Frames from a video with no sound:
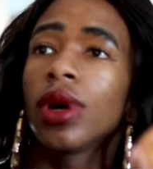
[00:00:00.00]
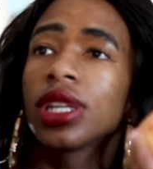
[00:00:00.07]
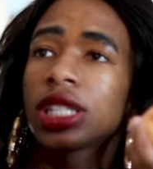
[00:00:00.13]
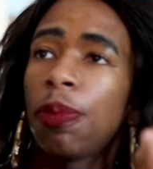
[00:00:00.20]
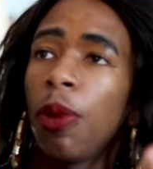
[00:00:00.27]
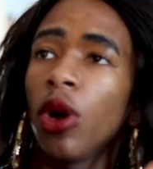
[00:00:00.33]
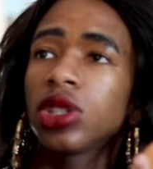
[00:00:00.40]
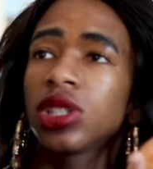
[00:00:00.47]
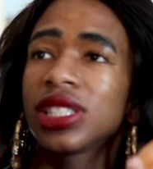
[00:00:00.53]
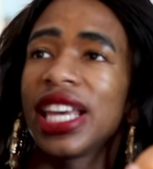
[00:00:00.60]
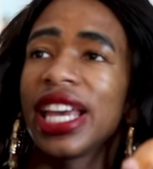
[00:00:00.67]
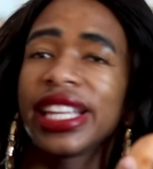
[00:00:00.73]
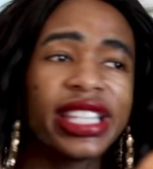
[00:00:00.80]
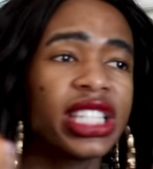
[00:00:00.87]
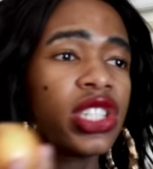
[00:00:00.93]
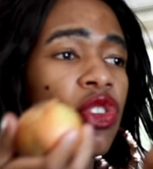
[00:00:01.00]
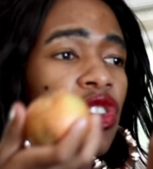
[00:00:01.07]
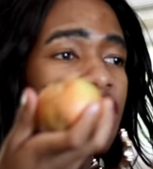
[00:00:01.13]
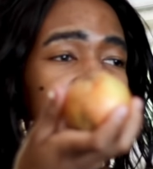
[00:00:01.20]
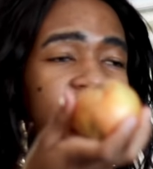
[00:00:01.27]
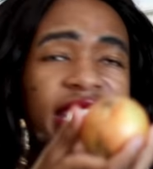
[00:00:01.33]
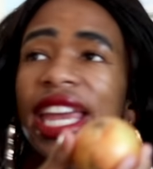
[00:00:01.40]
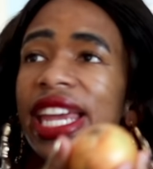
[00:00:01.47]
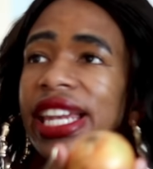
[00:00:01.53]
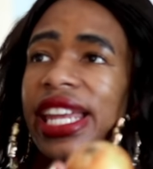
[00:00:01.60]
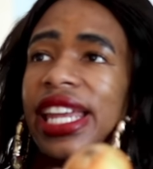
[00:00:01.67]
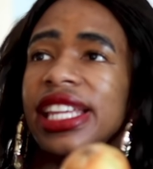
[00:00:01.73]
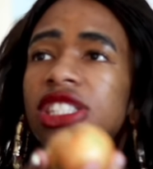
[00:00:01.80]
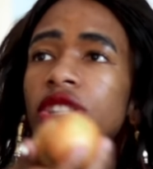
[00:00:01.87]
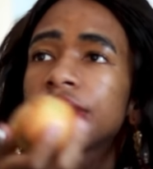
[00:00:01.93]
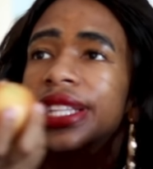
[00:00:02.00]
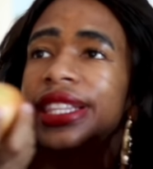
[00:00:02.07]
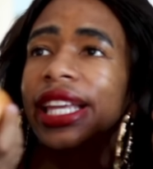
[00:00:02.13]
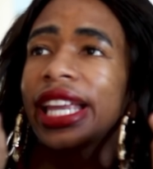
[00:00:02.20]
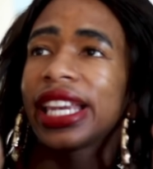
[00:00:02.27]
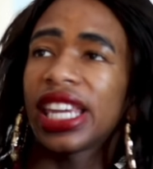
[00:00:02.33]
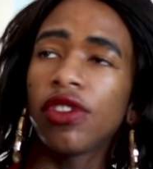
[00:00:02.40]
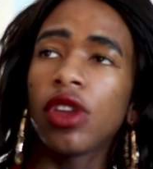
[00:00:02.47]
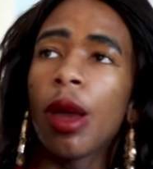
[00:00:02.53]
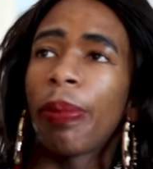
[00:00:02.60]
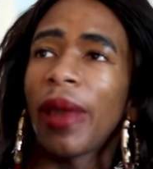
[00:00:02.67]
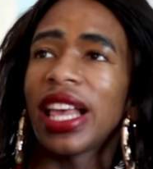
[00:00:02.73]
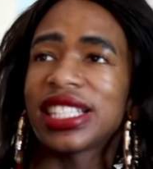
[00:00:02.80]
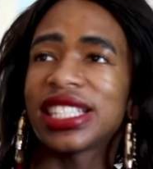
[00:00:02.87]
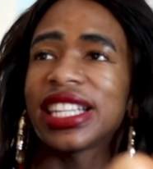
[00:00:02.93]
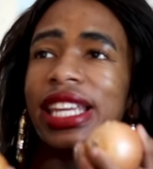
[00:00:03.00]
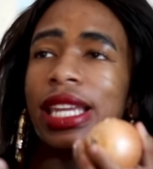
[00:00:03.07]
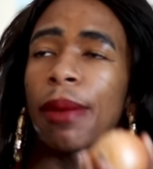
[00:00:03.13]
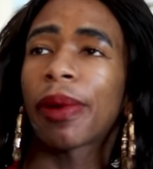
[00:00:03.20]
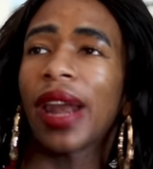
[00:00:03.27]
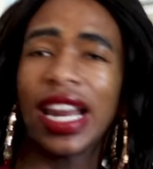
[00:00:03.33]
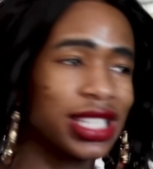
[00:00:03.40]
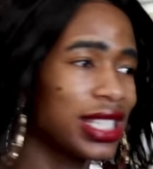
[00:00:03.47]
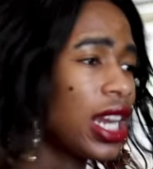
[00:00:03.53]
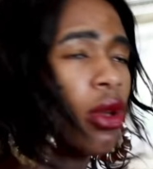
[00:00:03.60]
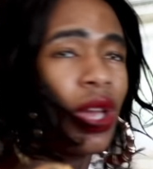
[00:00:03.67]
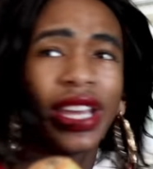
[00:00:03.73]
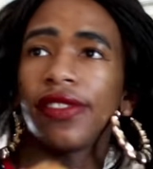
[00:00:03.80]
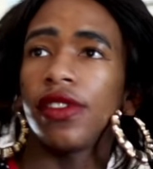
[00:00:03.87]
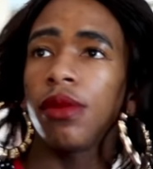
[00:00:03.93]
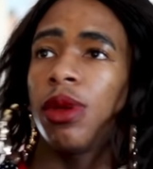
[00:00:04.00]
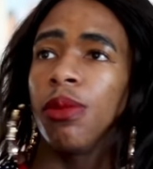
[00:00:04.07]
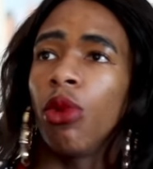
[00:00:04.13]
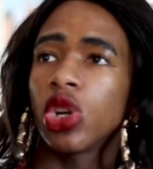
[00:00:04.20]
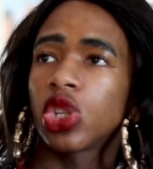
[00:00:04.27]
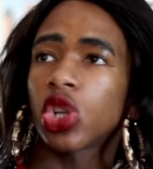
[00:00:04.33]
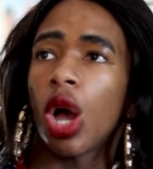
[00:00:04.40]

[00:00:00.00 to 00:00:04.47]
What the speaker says: are supposed to take this for the scaling so that they can give you a plastic and a price. Now you're giving me more job.